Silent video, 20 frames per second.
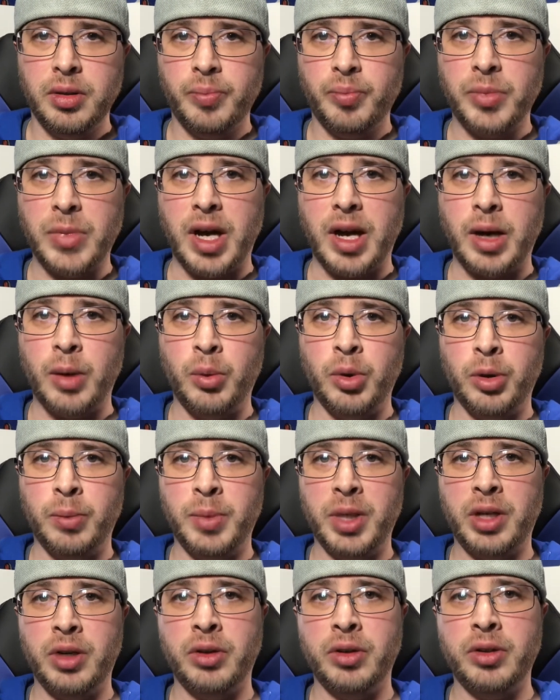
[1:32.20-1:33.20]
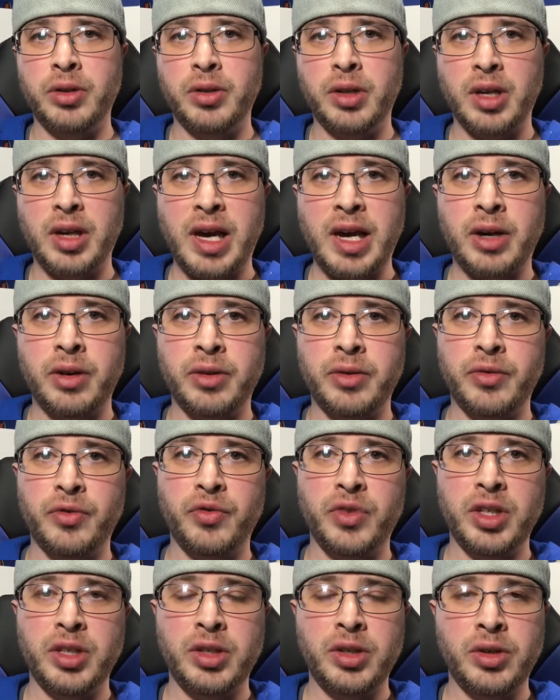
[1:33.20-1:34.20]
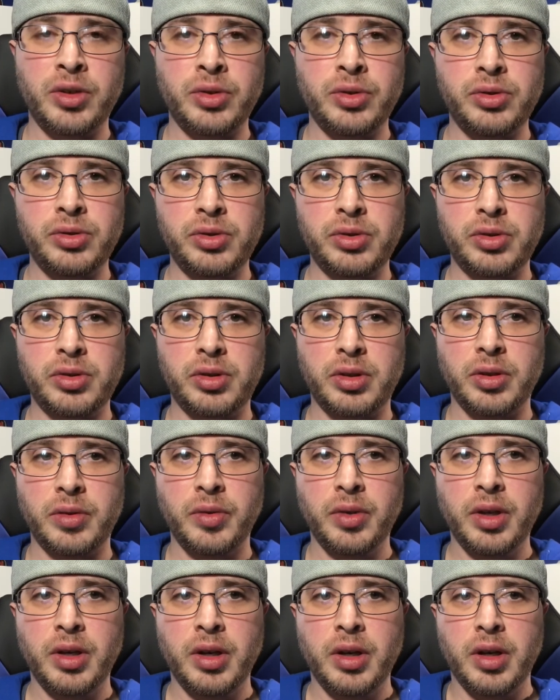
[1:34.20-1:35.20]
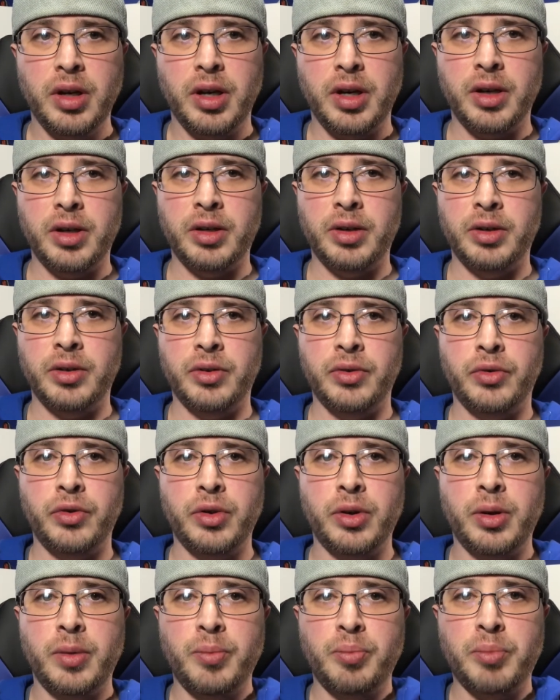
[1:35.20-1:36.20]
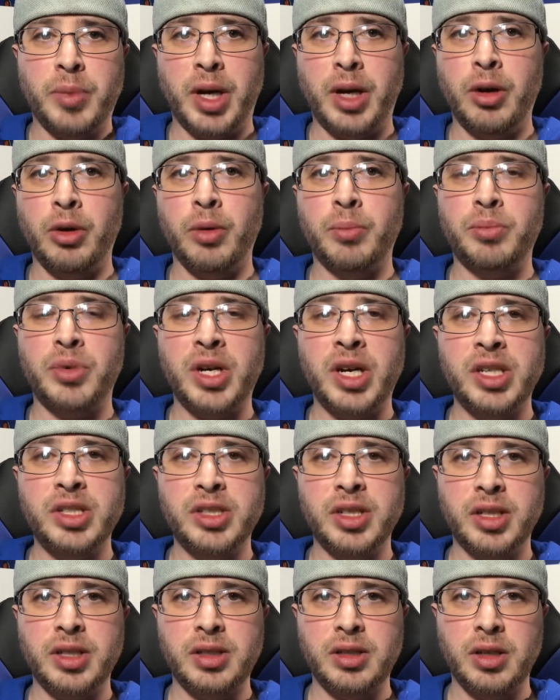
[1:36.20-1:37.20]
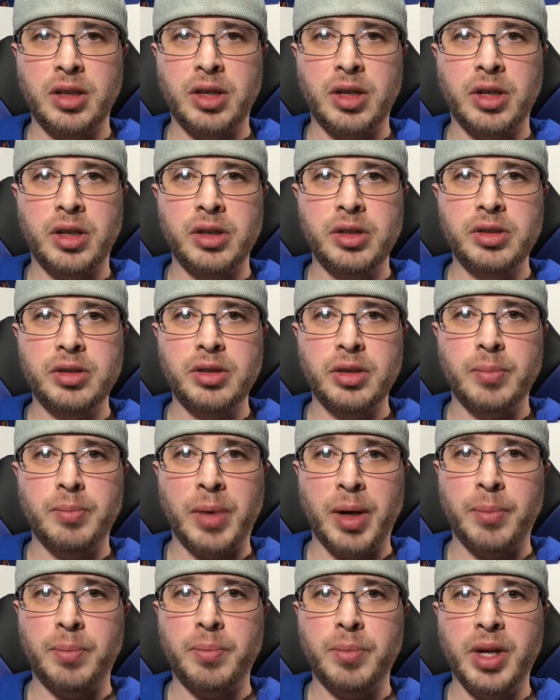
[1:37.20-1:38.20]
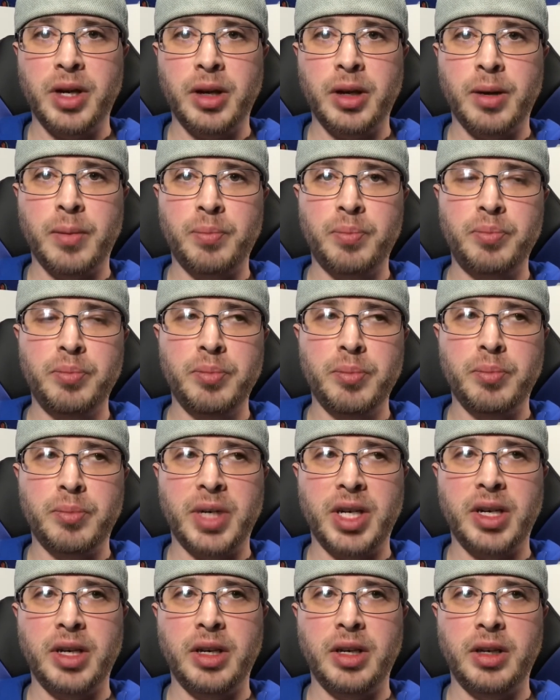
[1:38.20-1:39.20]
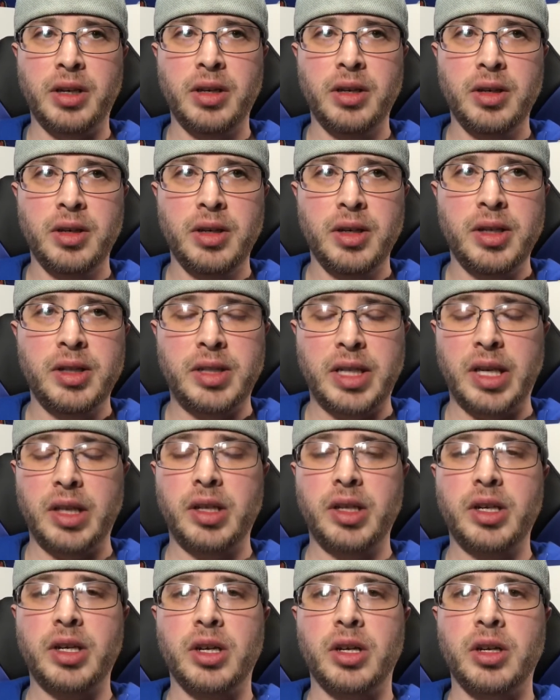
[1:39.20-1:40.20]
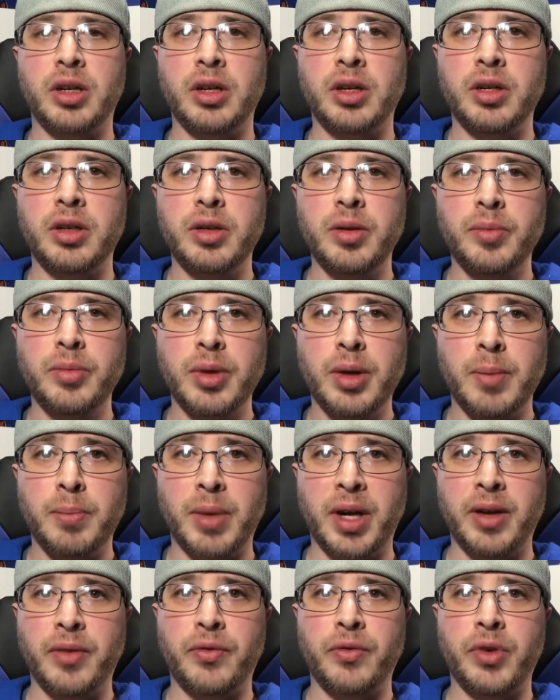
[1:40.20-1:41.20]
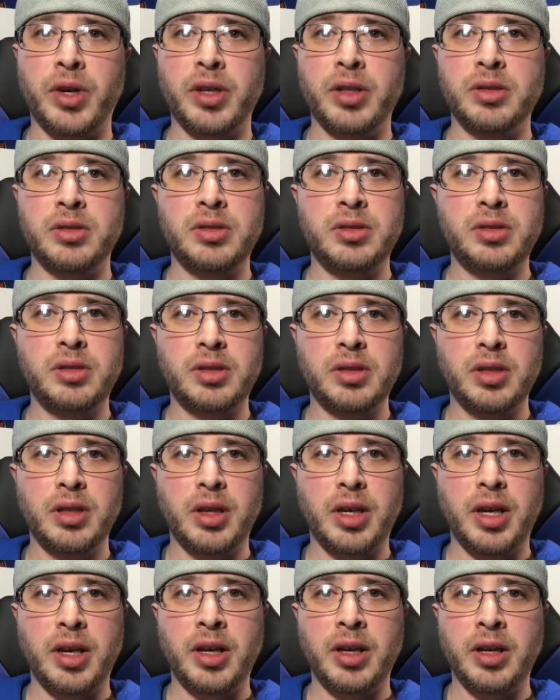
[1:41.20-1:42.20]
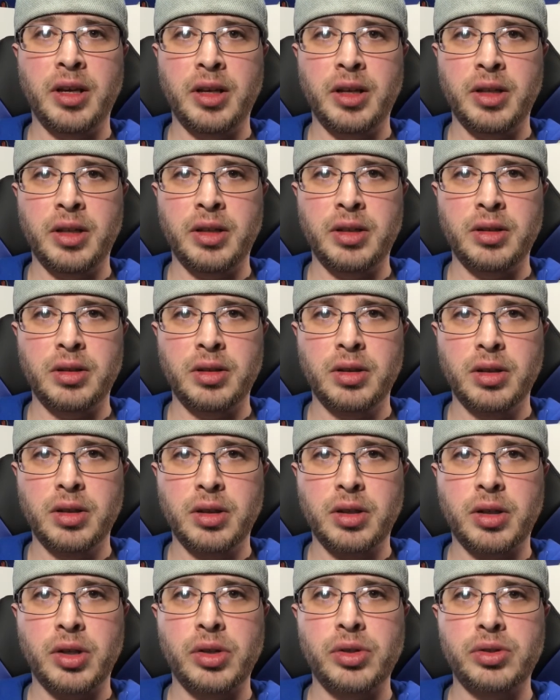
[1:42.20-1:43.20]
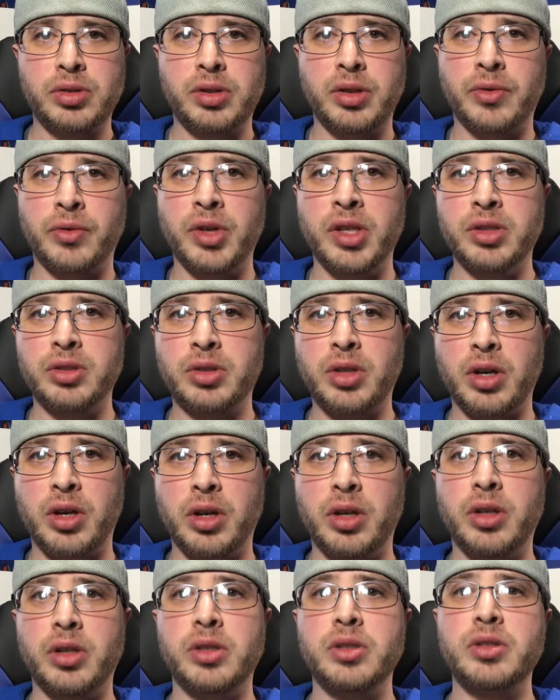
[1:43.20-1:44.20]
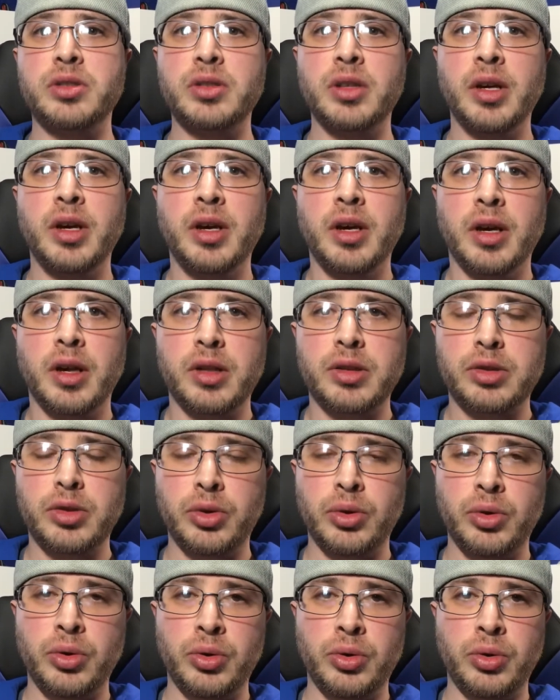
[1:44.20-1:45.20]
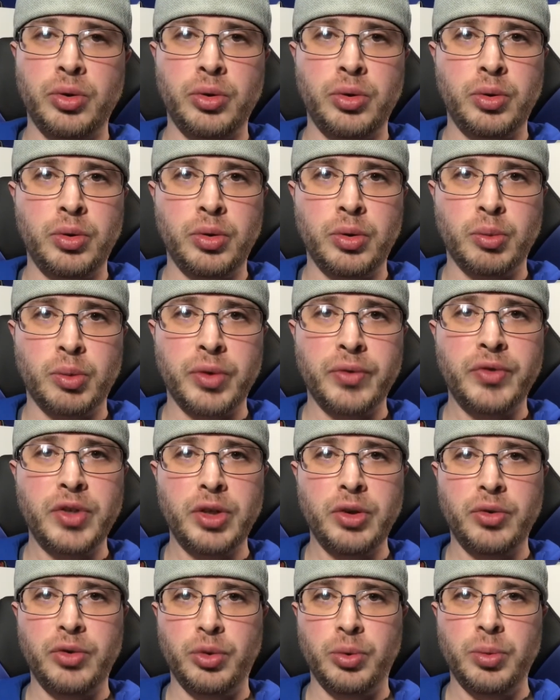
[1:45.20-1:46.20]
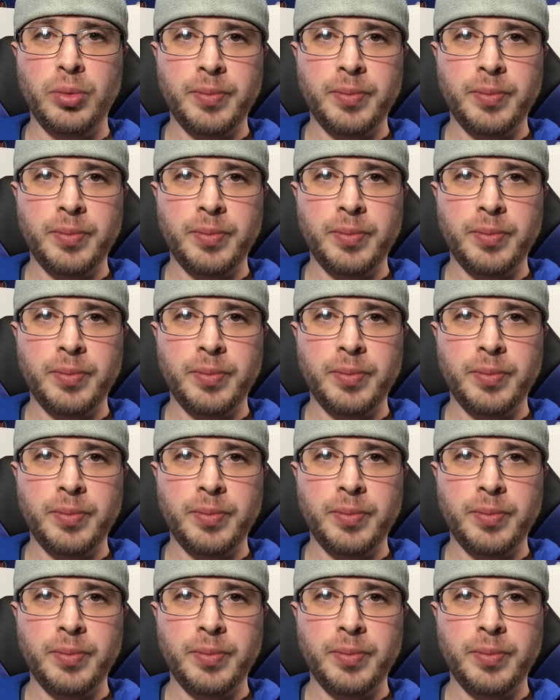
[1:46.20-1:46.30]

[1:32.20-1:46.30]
I will be going out videos of my own project cars, my daily car, my friends and close to friends' cars to review